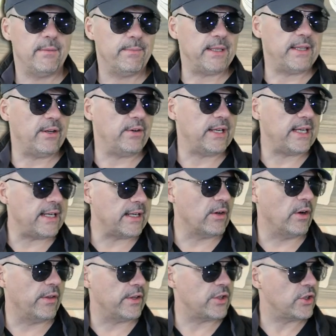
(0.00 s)
But they're eating
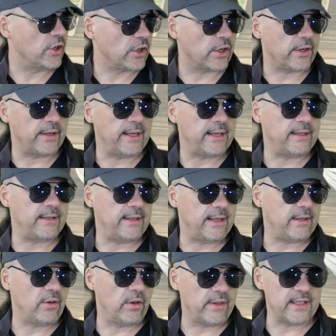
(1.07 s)
all the sugar and,
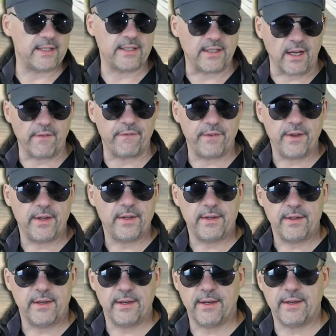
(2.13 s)
and all this stuff
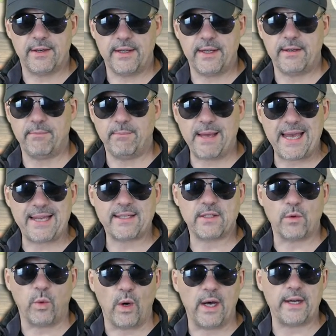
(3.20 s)
uh, in mass
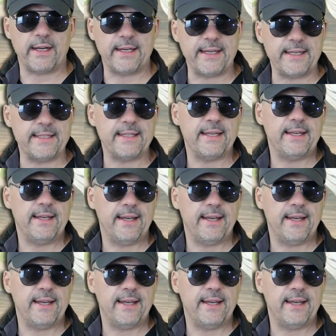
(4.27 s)
quantities,